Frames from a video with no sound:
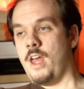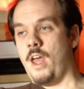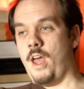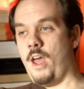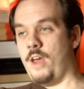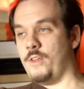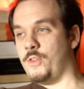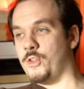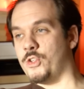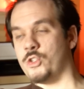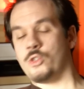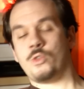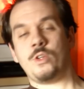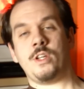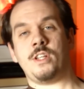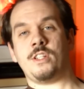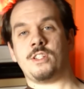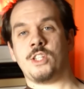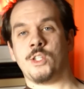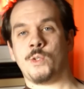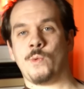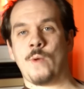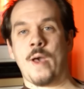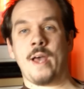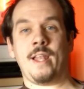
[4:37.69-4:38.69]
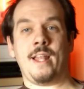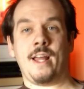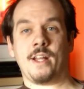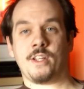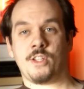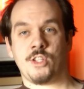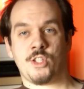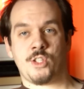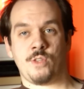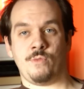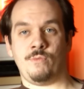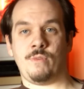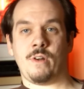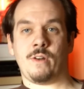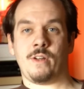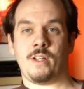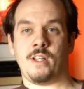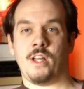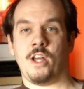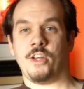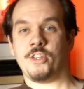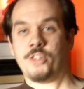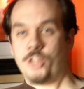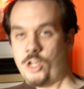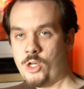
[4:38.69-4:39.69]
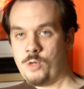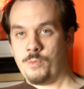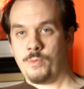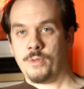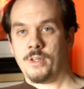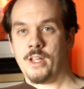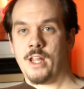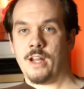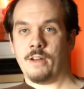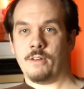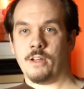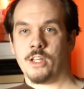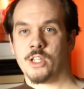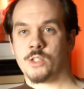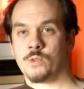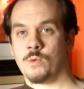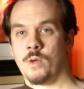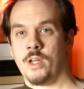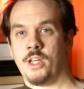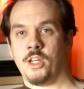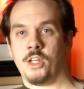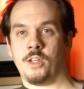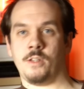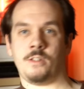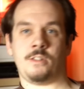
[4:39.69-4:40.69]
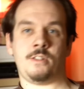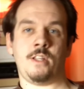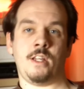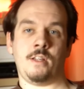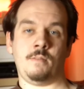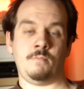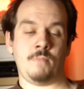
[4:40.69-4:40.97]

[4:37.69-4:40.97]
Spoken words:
The streets as well act as some very nice open areas where you can